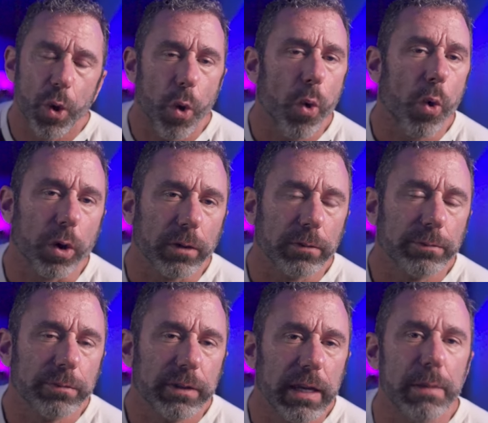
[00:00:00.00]
or
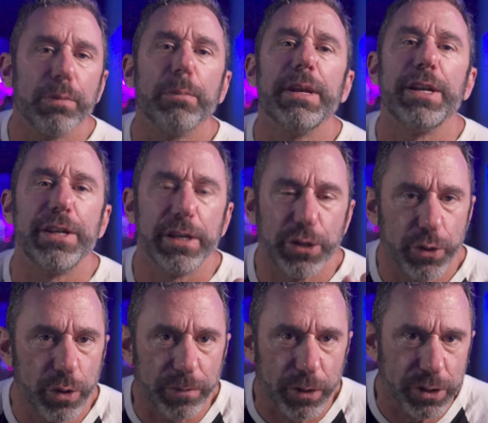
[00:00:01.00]
implemented
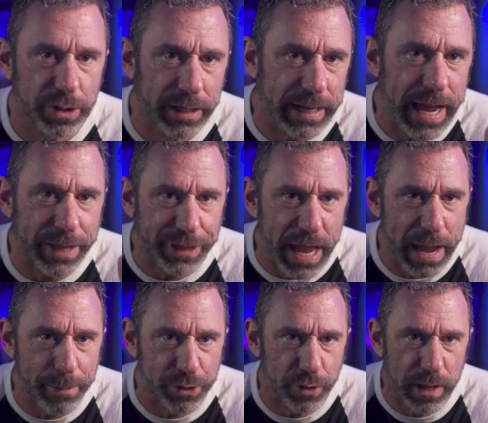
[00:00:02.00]
universally at the
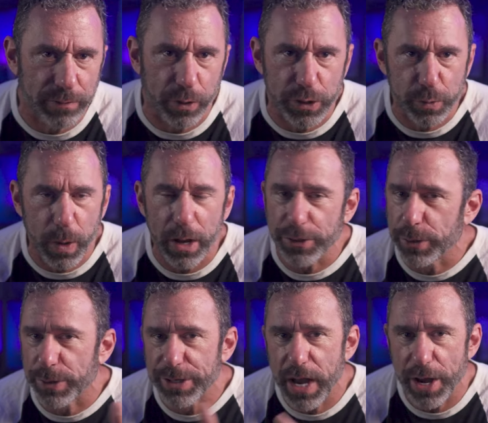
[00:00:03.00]
amateur level as well so
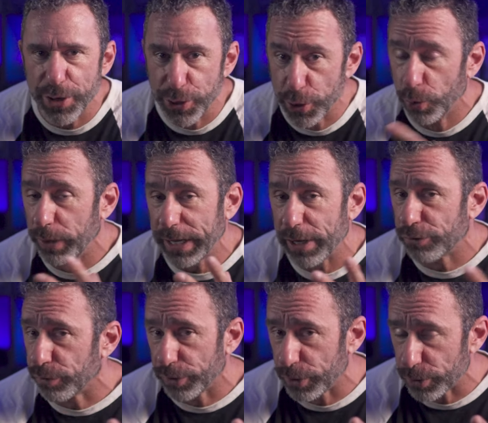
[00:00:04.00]
it's not newly
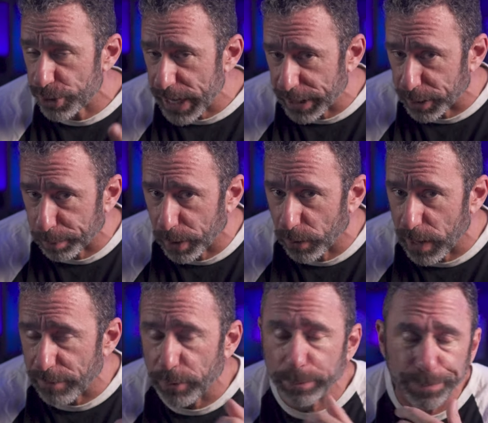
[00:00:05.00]
introduced at the pro
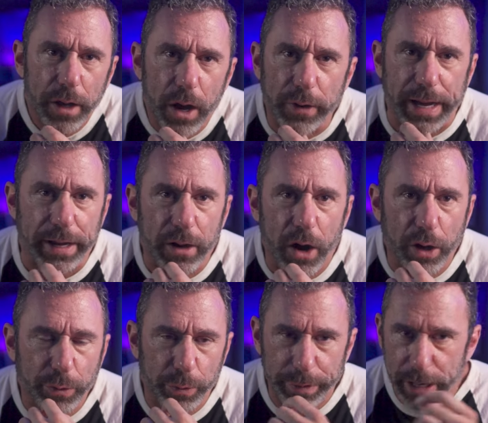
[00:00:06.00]
level. Okay,
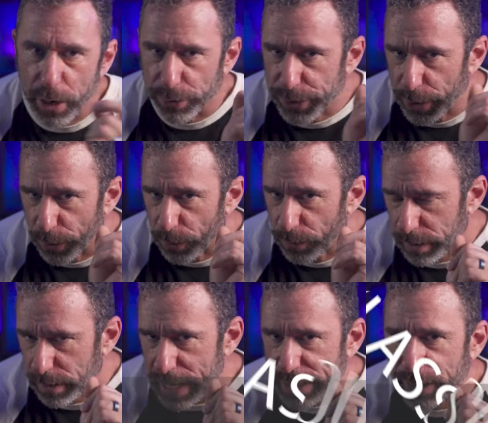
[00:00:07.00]
onward we go too
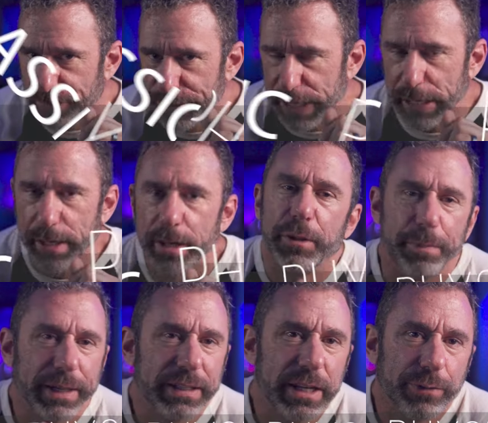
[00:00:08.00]
classic physique. The
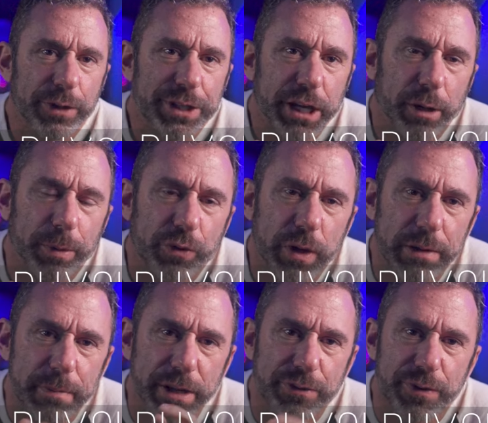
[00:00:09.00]
big difference here between
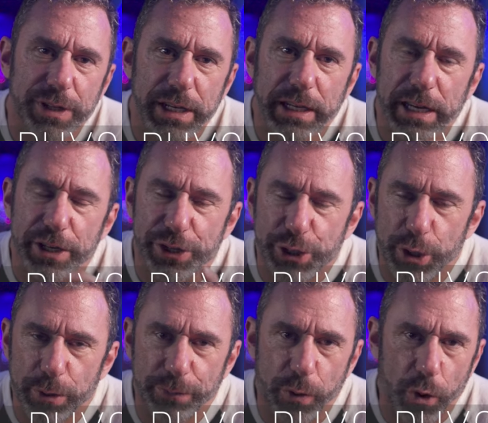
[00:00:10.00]
men's physique is
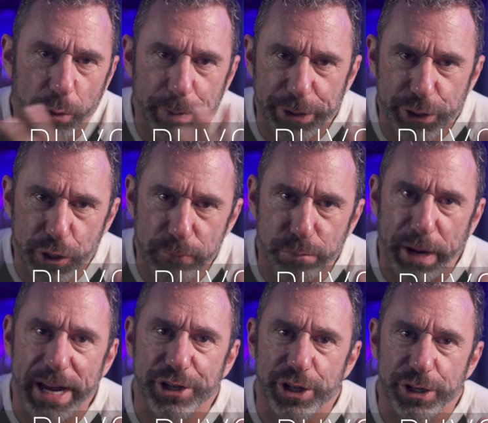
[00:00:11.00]
twofold, but two
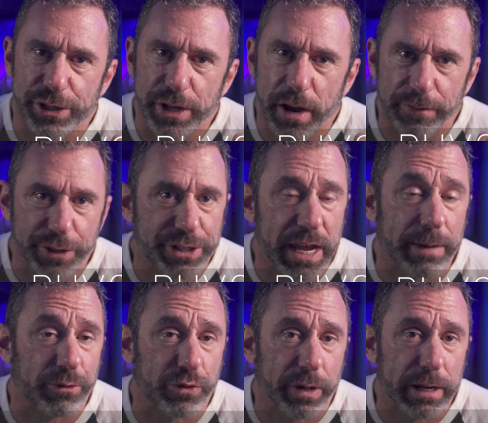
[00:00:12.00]
branches of the
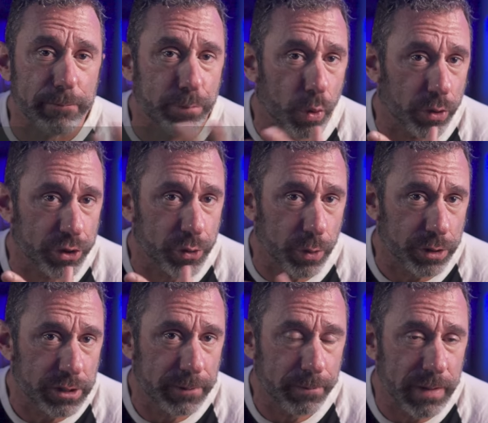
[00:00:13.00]
same tree. Board
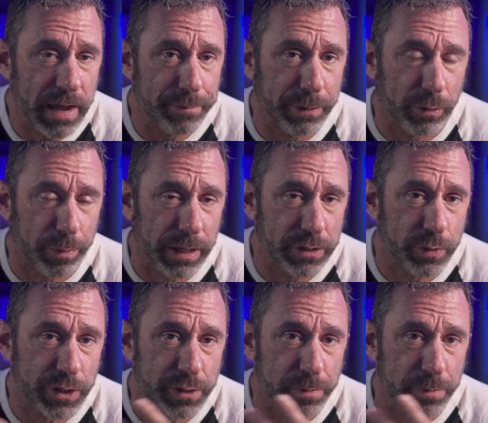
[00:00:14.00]
shorts have been replaced with